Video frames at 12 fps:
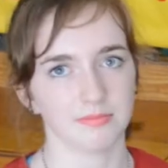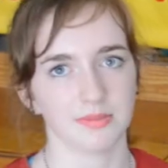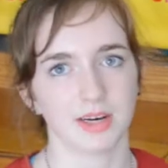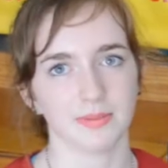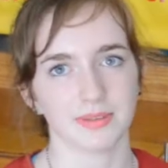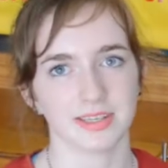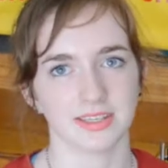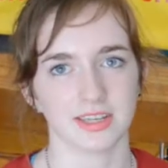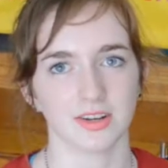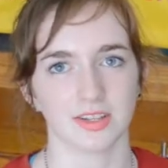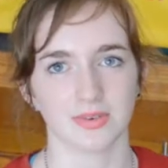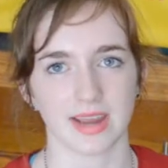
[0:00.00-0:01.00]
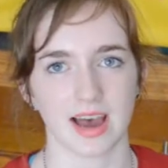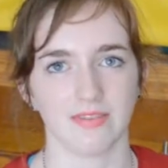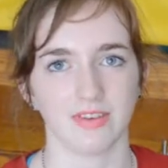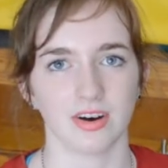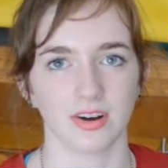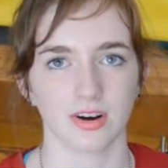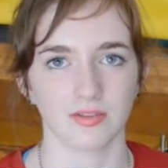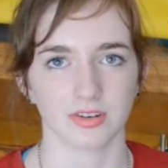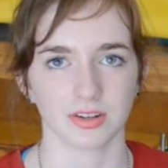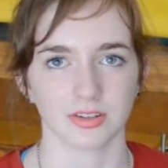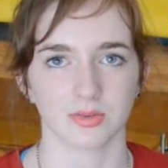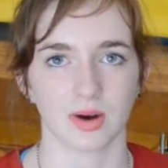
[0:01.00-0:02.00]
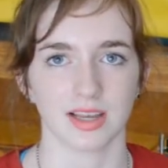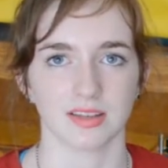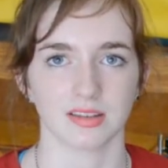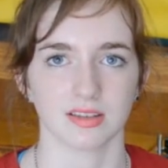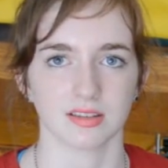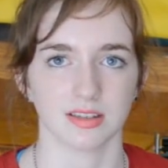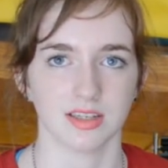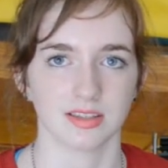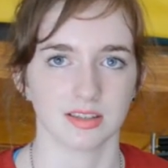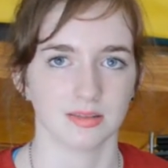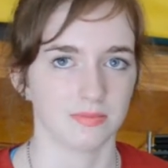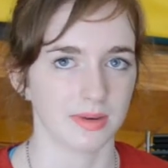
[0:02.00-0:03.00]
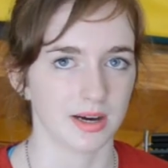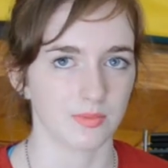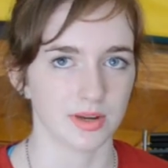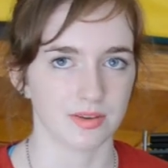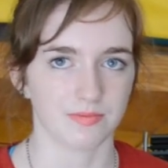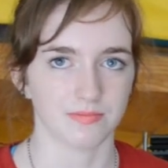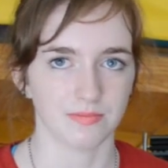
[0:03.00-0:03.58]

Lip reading: Well, please note that we have fallen over twice this season, but we